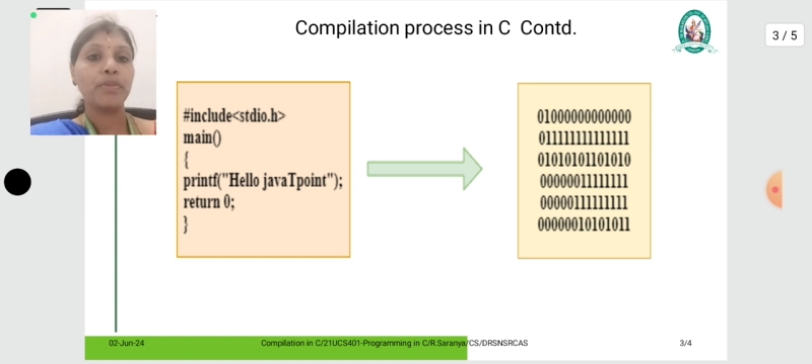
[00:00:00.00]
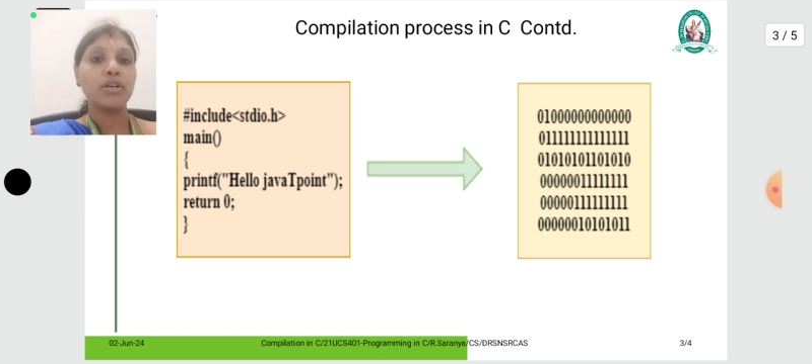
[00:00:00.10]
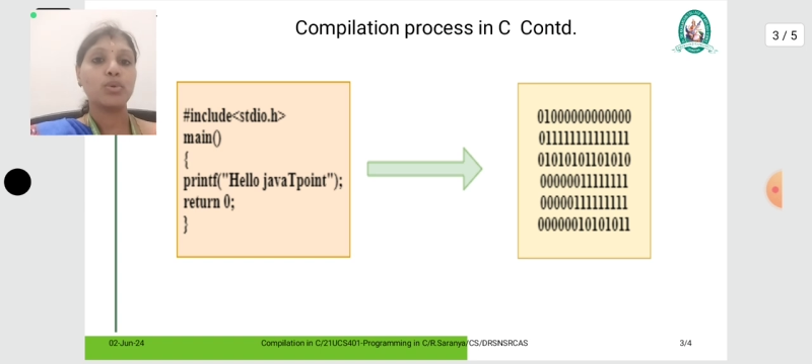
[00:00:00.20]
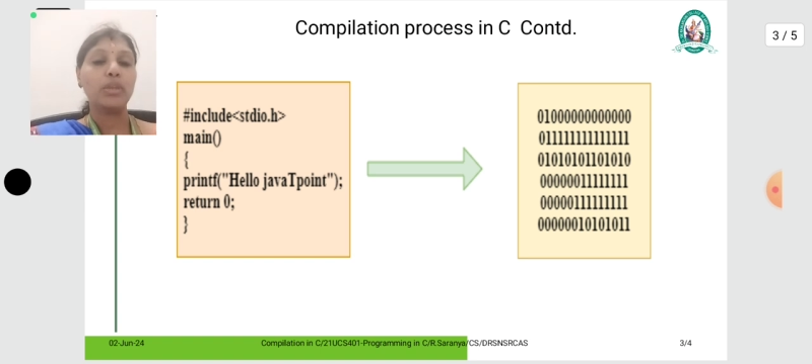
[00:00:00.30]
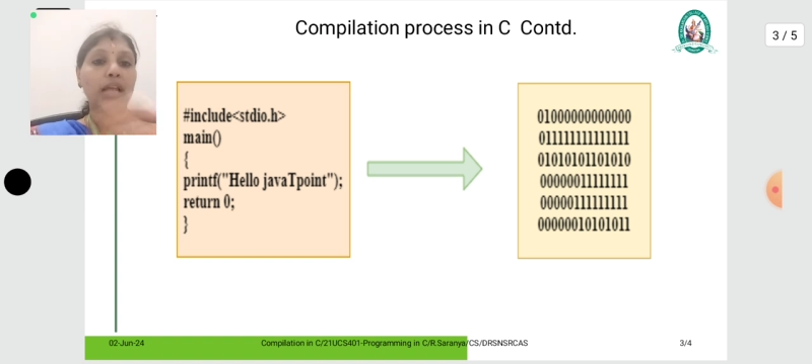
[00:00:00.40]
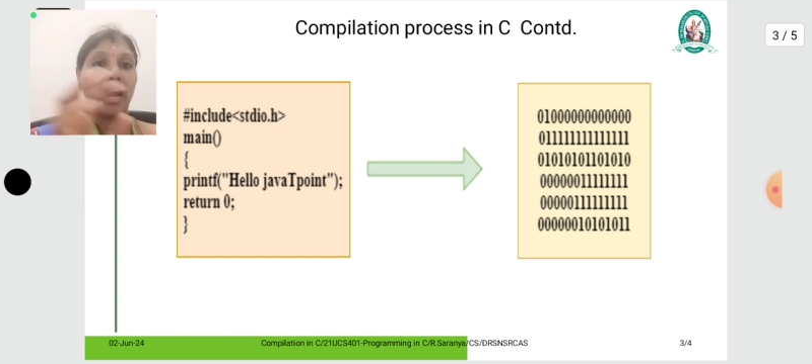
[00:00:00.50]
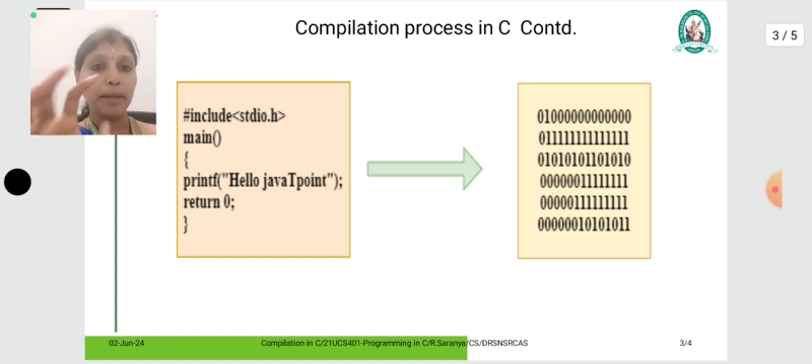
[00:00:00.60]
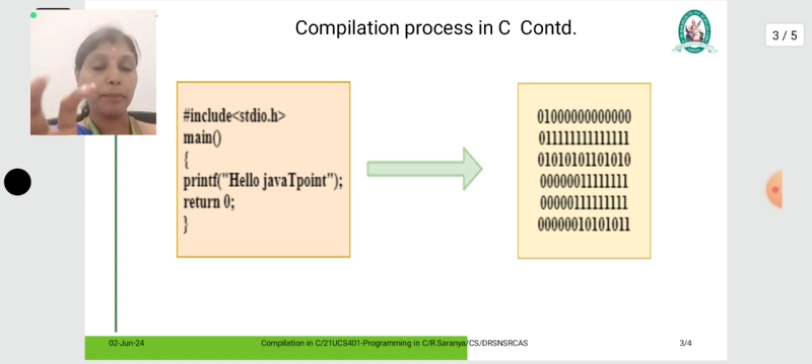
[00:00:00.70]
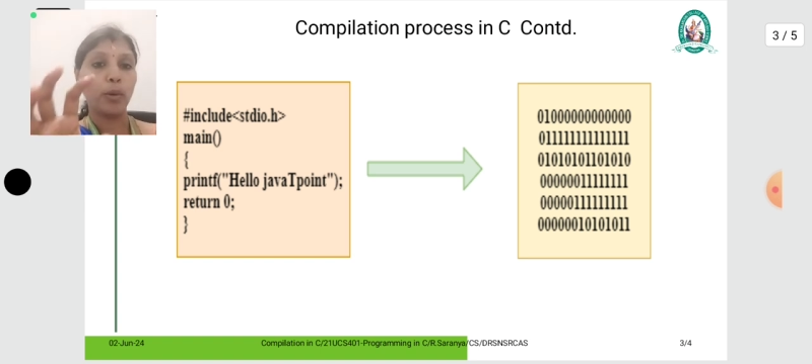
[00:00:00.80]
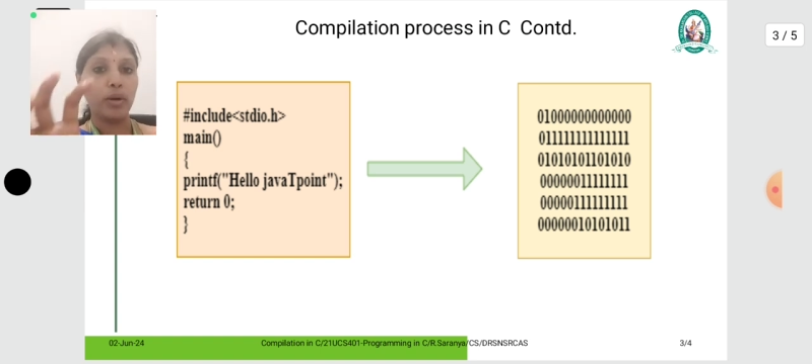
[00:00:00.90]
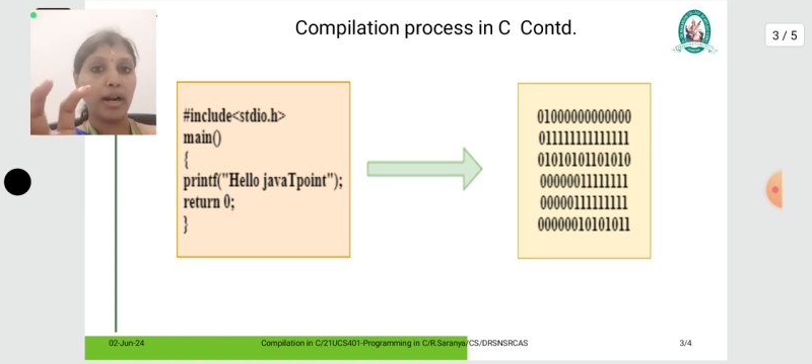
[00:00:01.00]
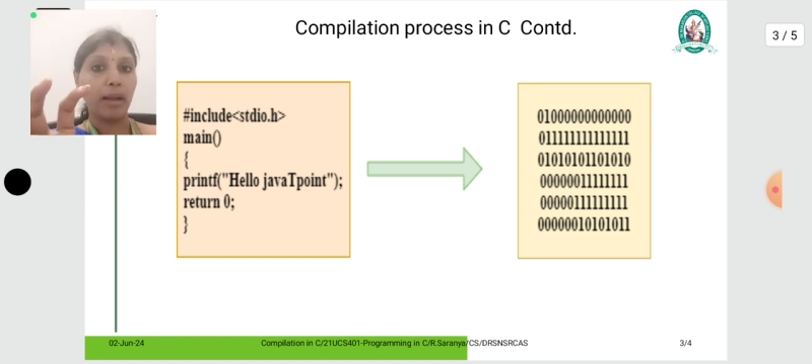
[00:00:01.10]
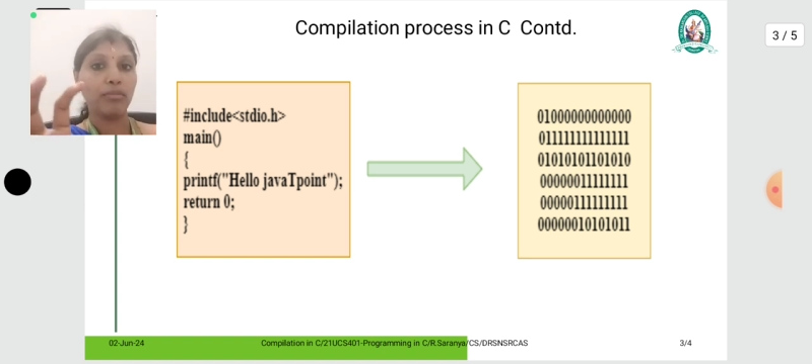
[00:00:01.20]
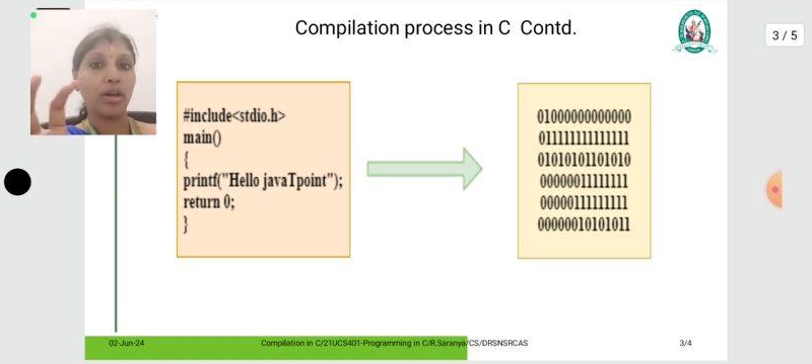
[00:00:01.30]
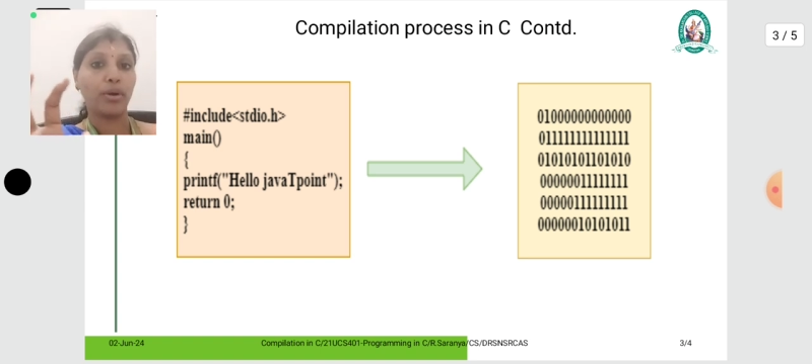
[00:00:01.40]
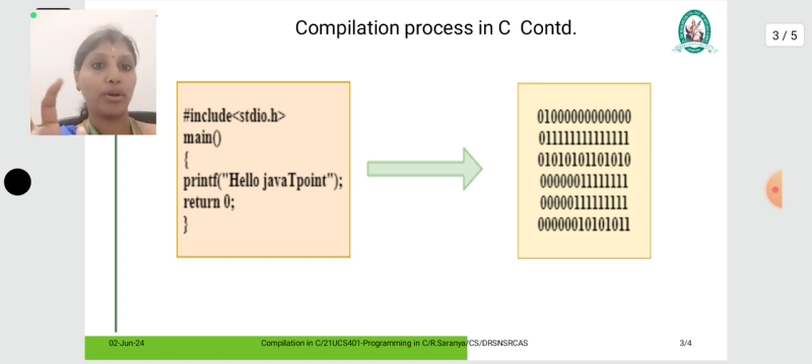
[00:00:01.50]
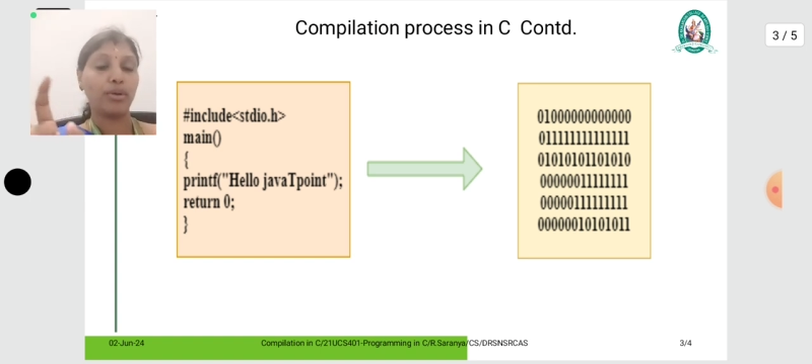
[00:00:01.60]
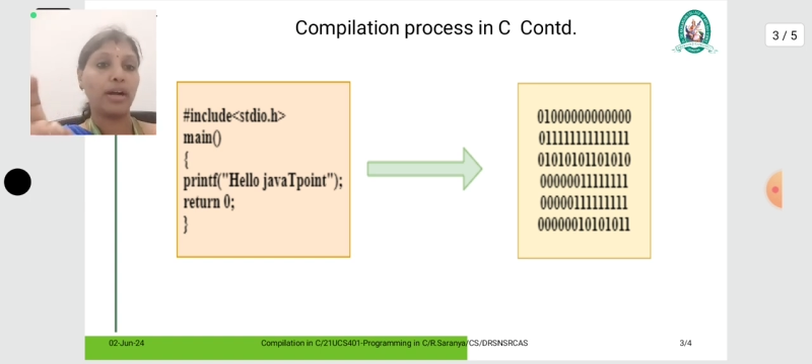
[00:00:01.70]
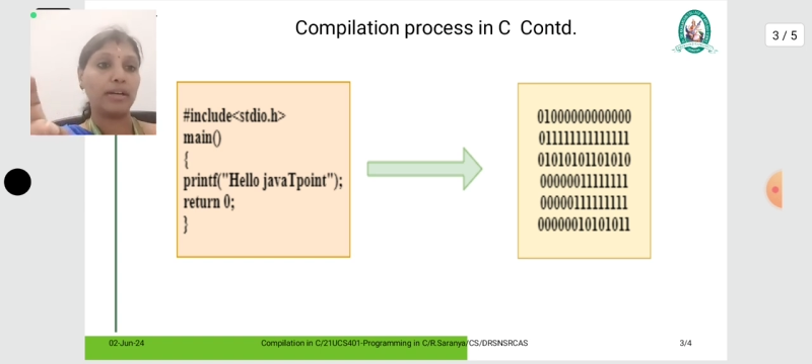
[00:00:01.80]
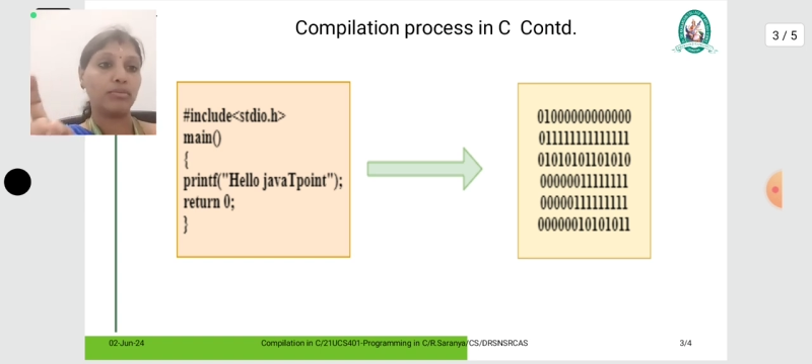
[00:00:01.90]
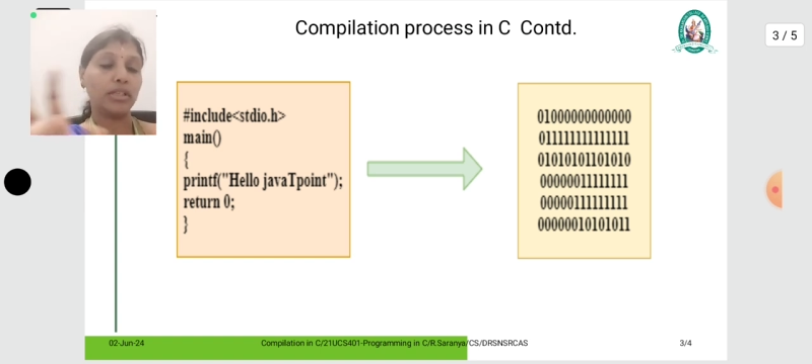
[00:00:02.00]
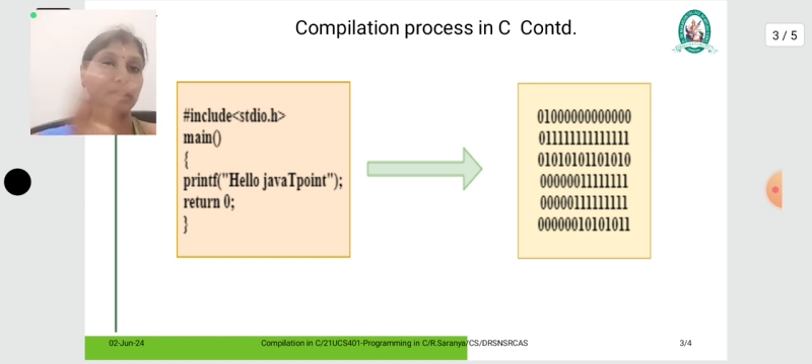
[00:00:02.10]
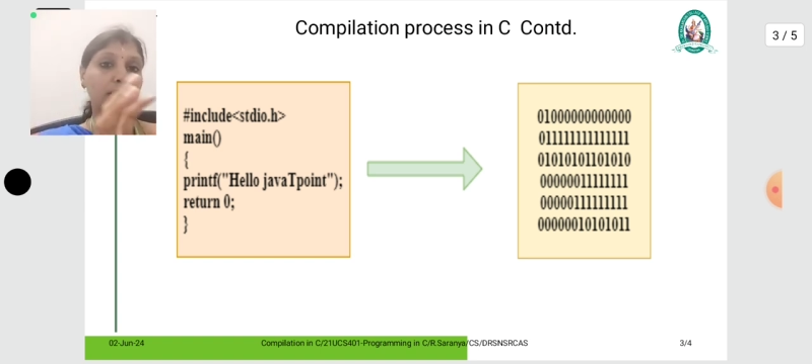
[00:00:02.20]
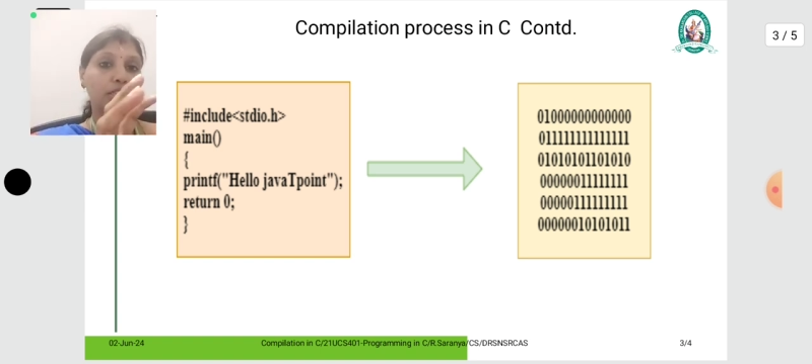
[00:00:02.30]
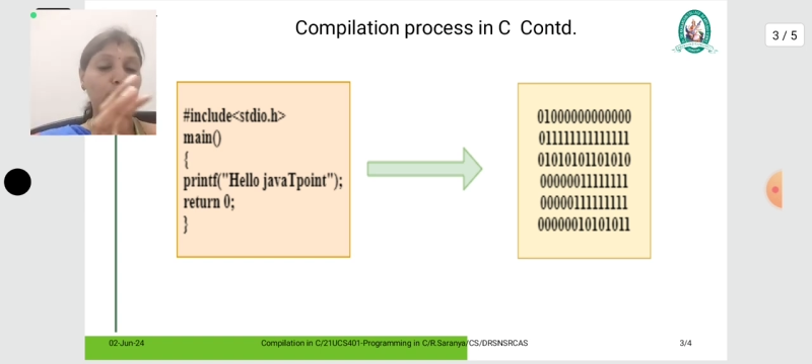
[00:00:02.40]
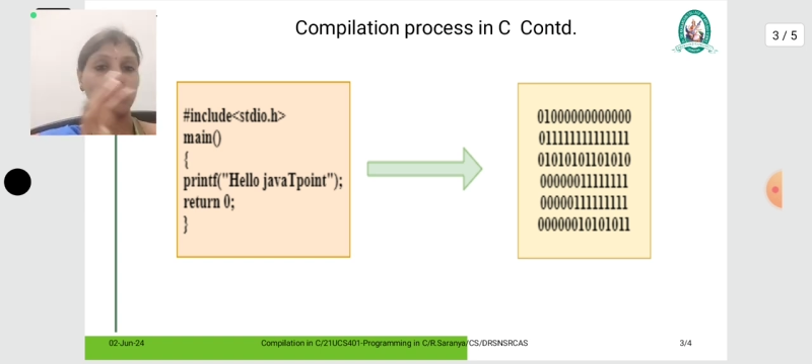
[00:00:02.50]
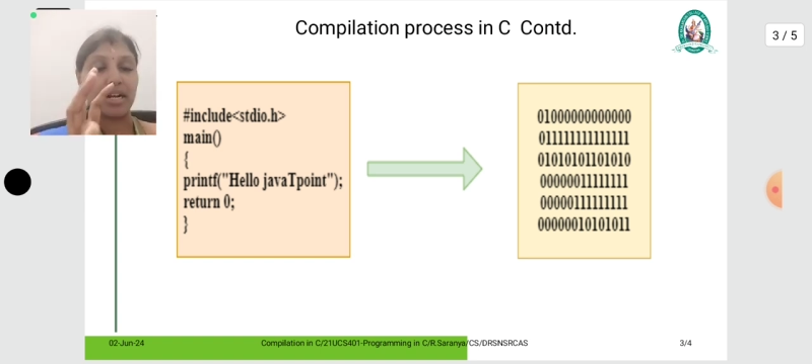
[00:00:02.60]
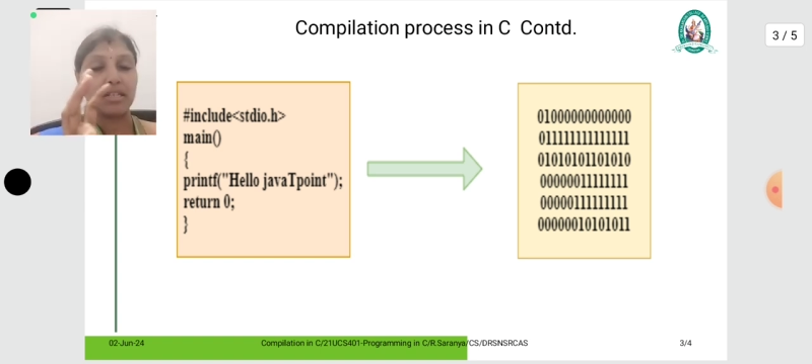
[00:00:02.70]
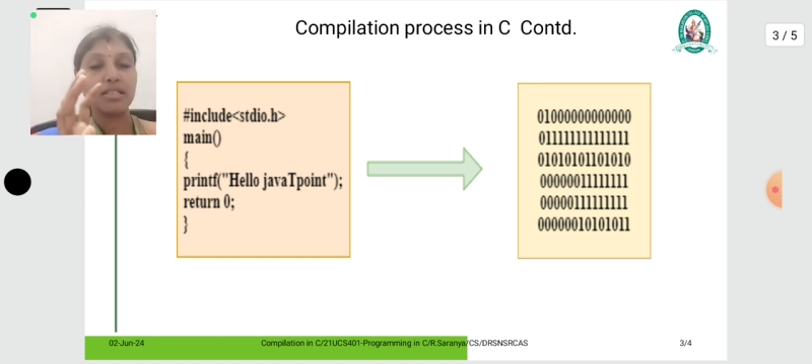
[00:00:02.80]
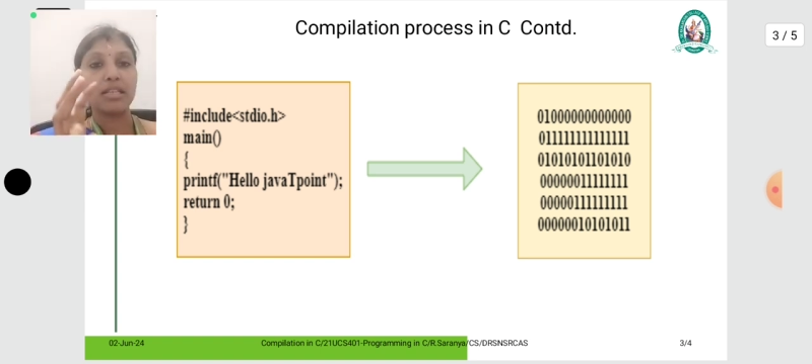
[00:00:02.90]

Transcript: So that program we are going to convert it into, that is,